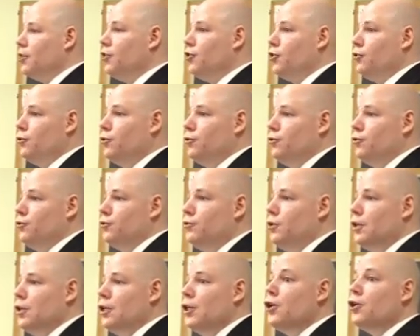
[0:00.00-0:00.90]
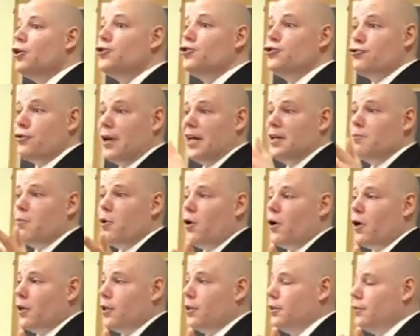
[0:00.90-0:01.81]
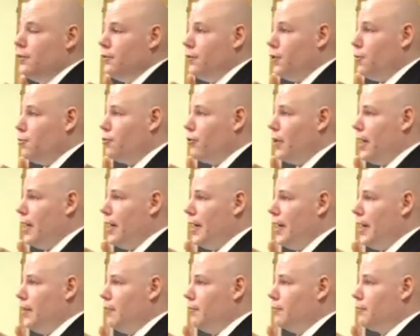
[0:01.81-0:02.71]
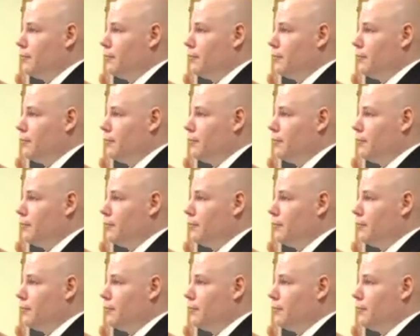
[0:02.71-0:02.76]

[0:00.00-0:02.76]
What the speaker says: to trademark the brand name.